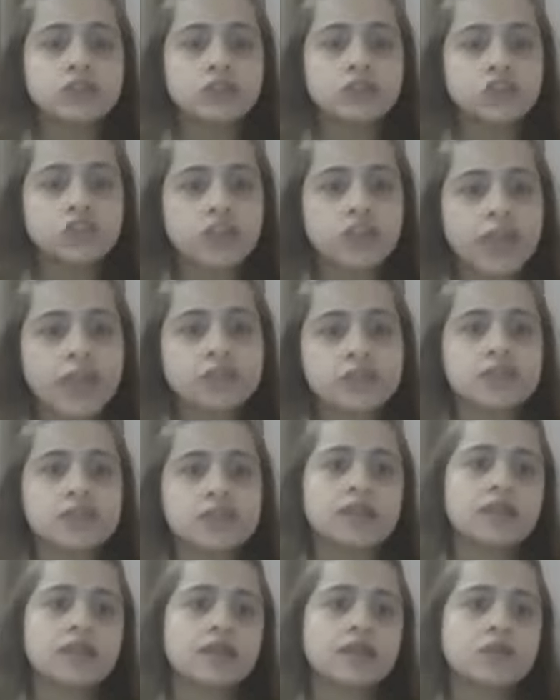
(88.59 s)
checks that
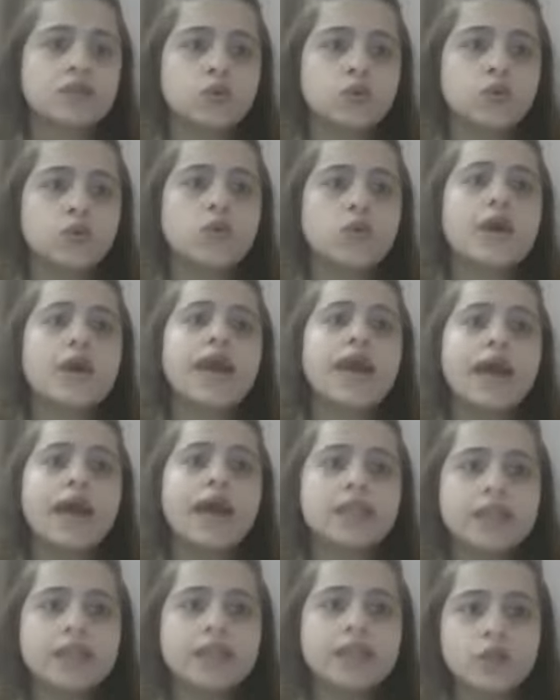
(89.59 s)
they do
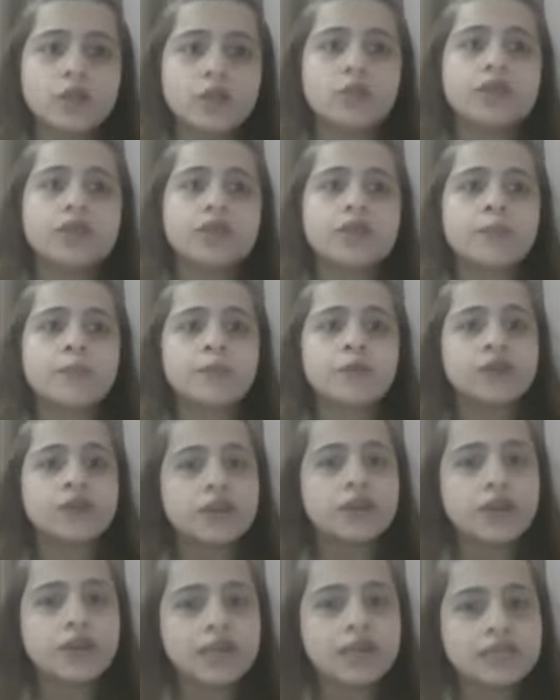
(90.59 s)
and then only they put
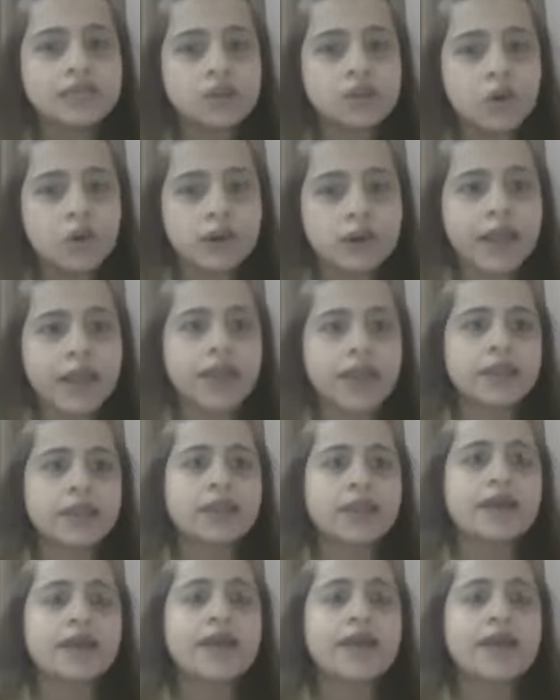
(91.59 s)
it as organic